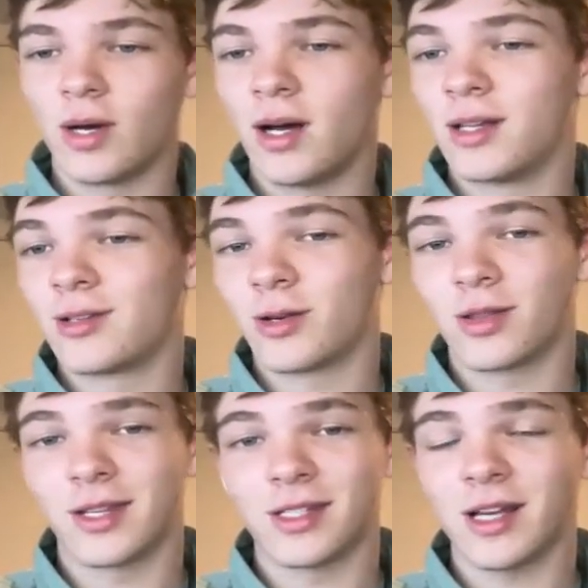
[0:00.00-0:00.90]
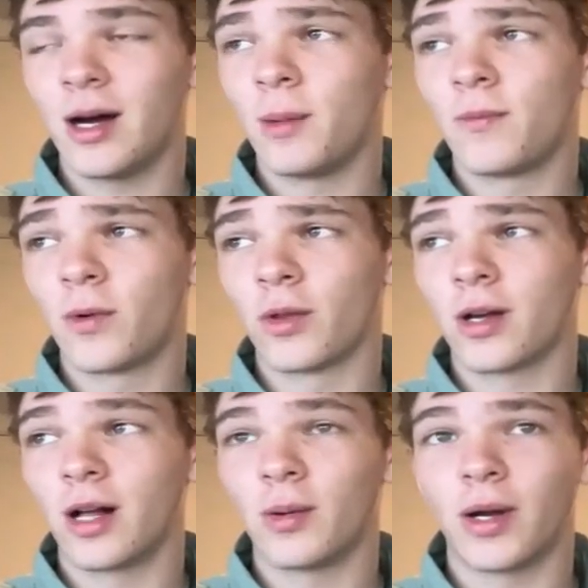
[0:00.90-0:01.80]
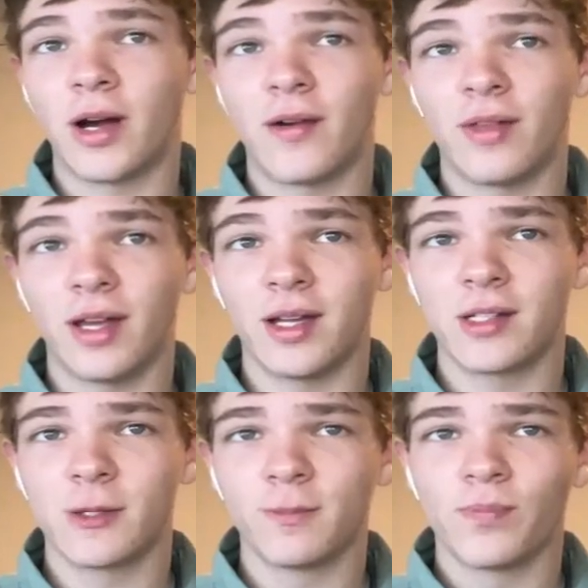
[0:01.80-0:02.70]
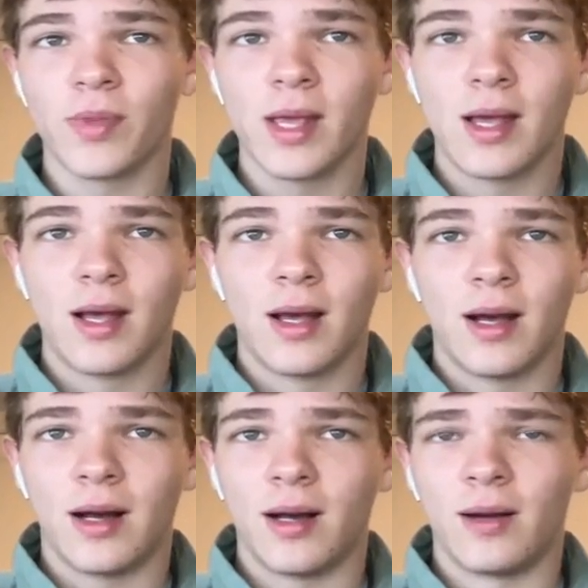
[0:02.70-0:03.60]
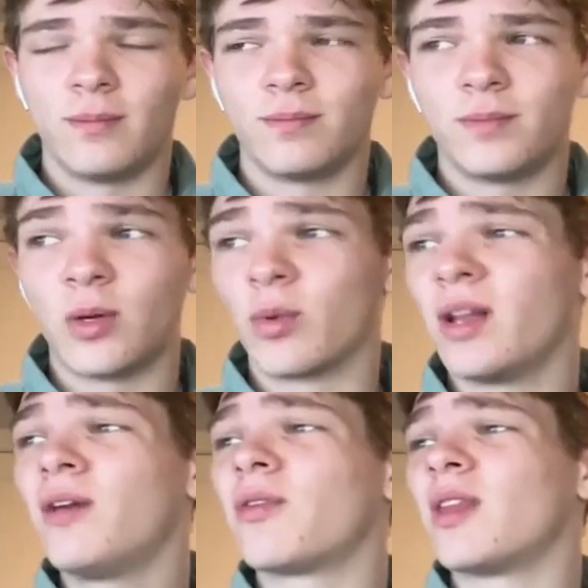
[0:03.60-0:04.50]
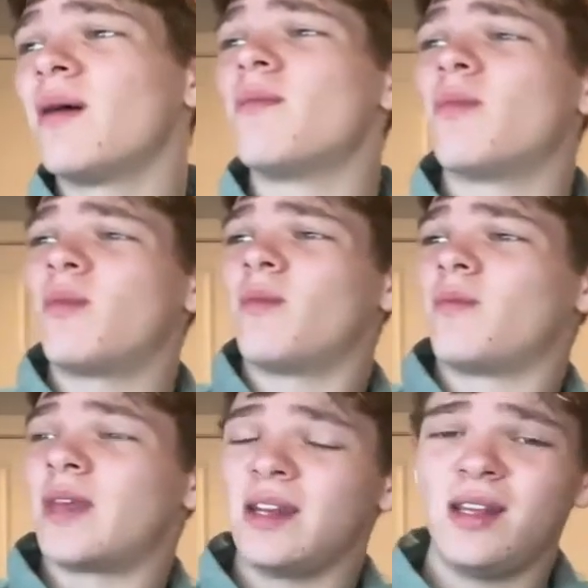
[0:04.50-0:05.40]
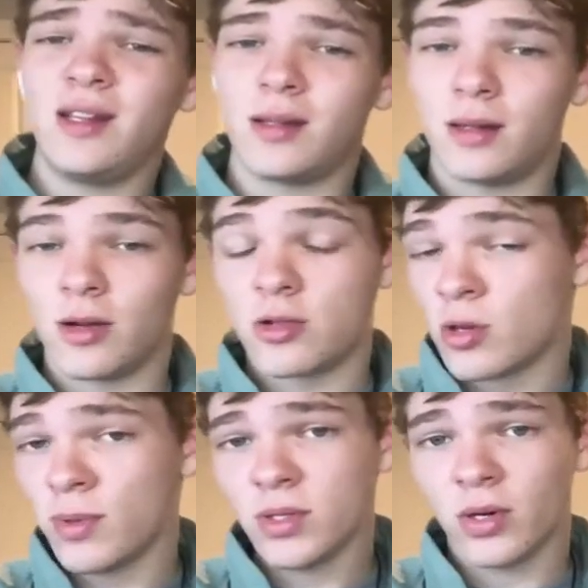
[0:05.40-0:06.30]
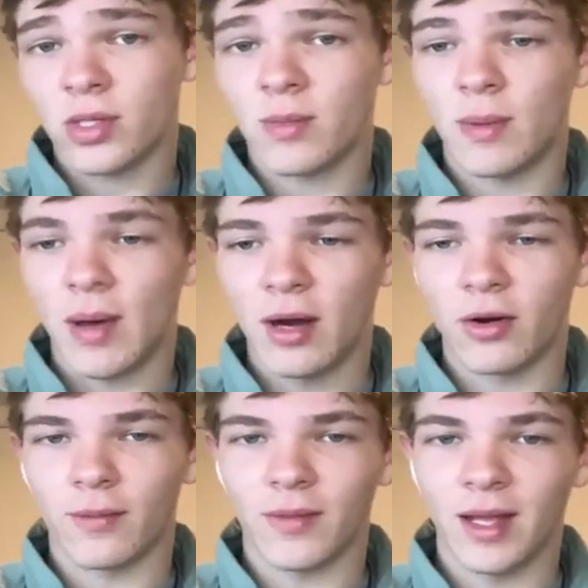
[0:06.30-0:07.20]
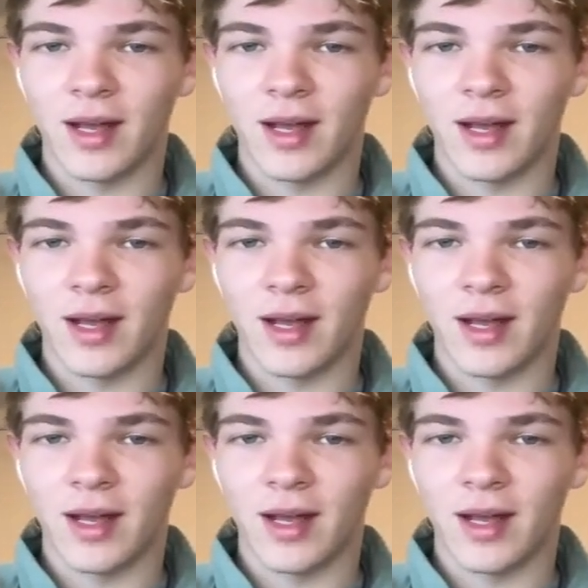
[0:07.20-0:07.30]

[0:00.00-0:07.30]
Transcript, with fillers: uh, turn things up for the Colorado Avalanche. Um, but really, for them, they need their superstars to be better. And